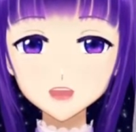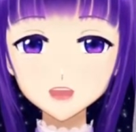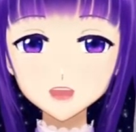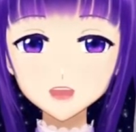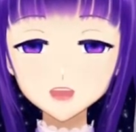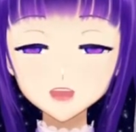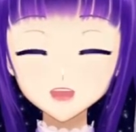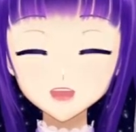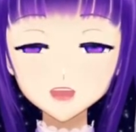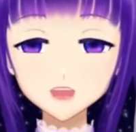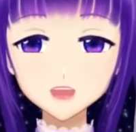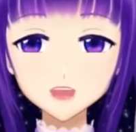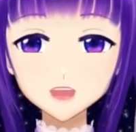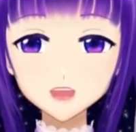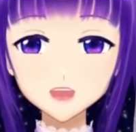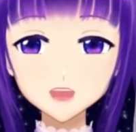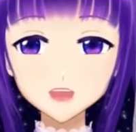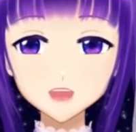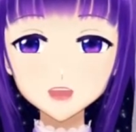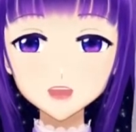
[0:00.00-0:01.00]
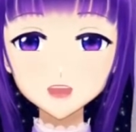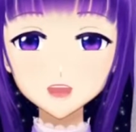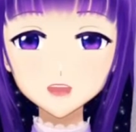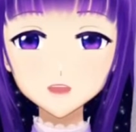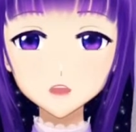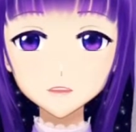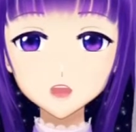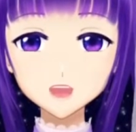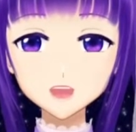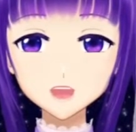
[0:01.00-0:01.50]
and
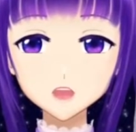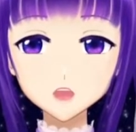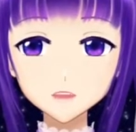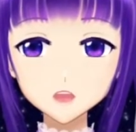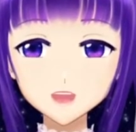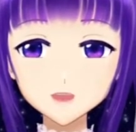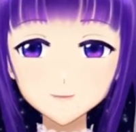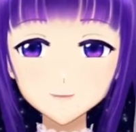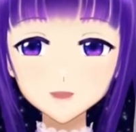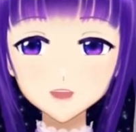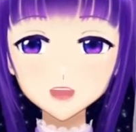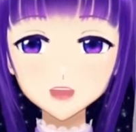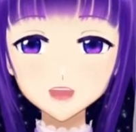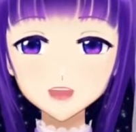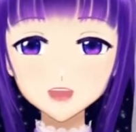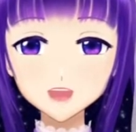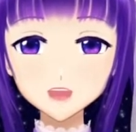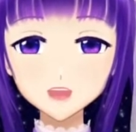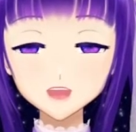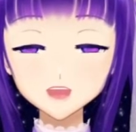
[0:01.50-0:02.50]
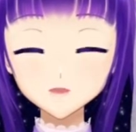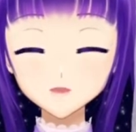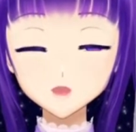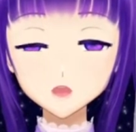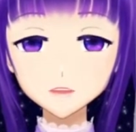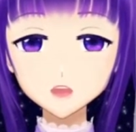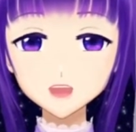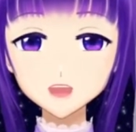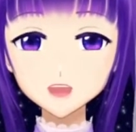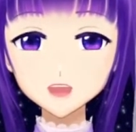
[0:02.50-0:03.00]
windows, and just
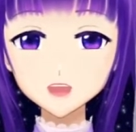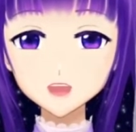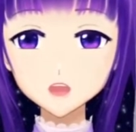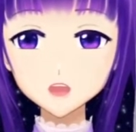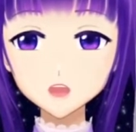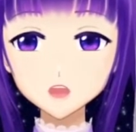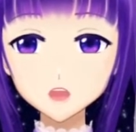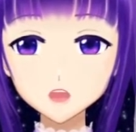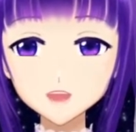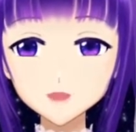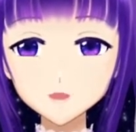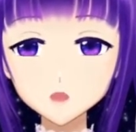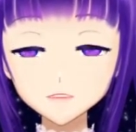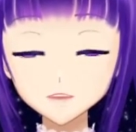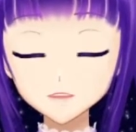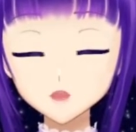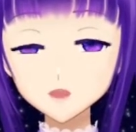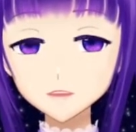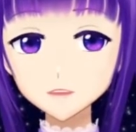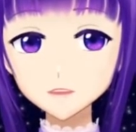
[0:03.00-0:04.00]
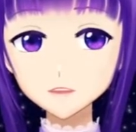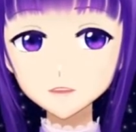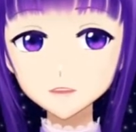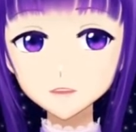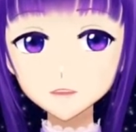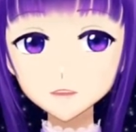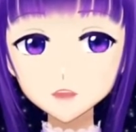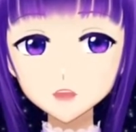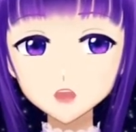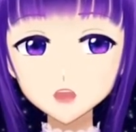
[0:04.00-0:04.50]
put your model
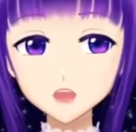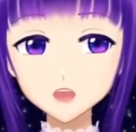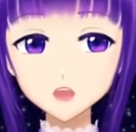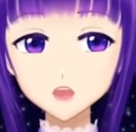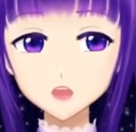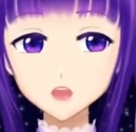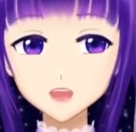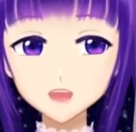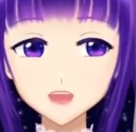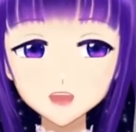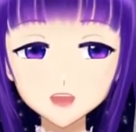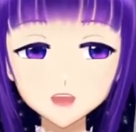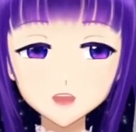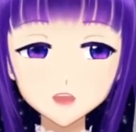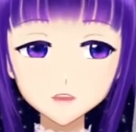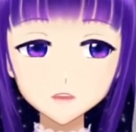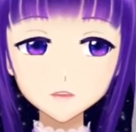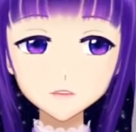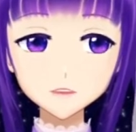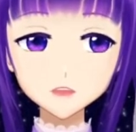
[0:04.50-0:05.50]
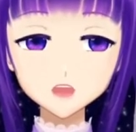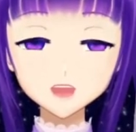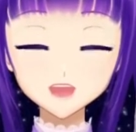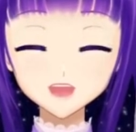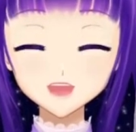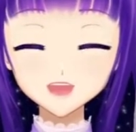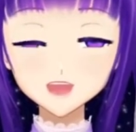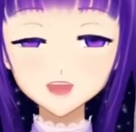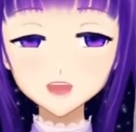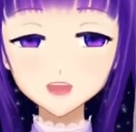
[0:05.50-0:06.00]
on the side
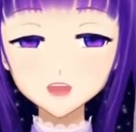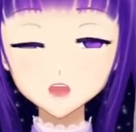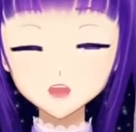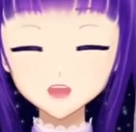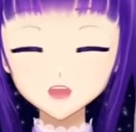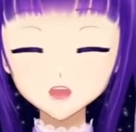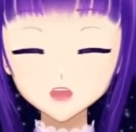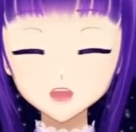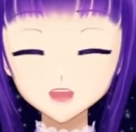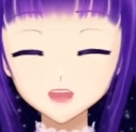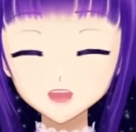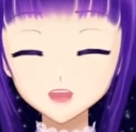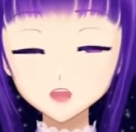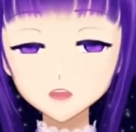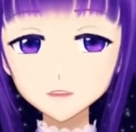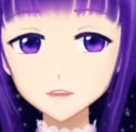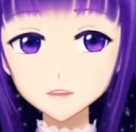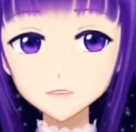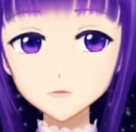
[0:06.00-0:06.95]
of the screen